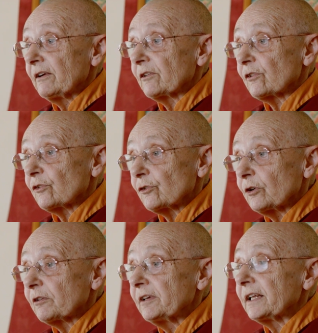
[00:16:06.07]
There is a
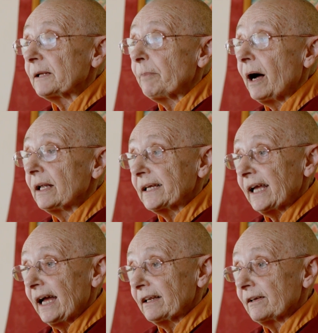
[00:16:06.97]
story in the Pali
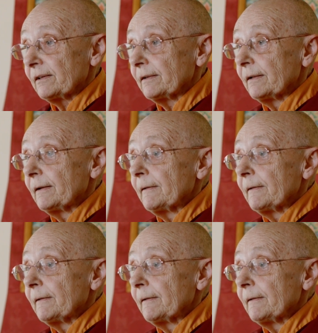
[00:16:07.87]
Canon